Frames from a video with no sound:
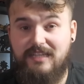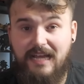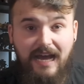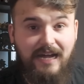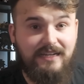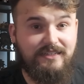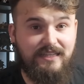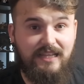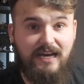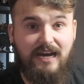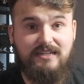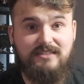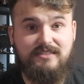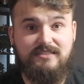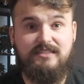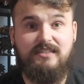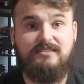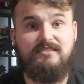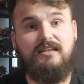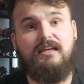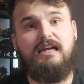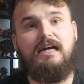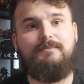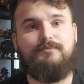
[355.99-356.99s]
to add that,
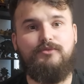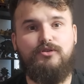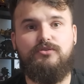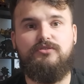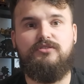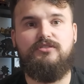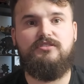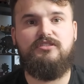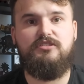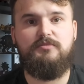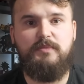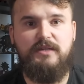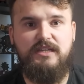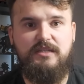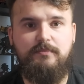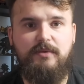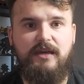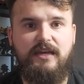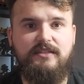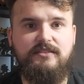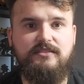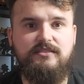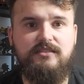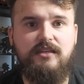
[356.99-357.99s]
since I am using speed
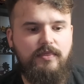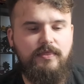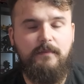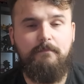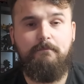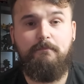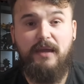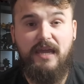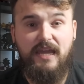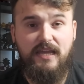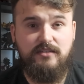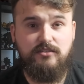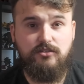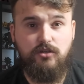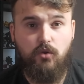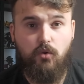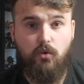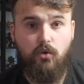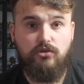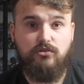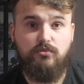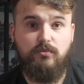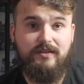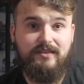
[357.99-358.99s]
paints, the base
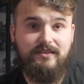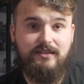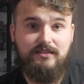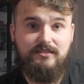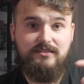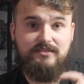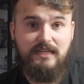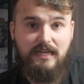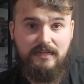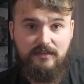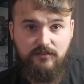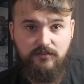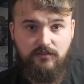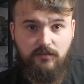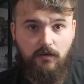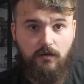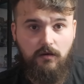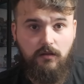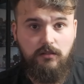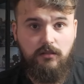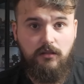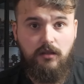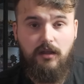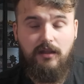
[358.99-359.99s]
coat with the
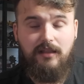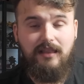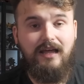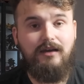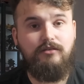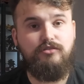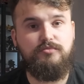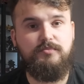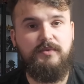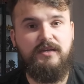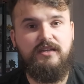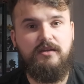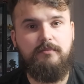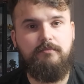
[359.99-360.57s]
zenithal allows me to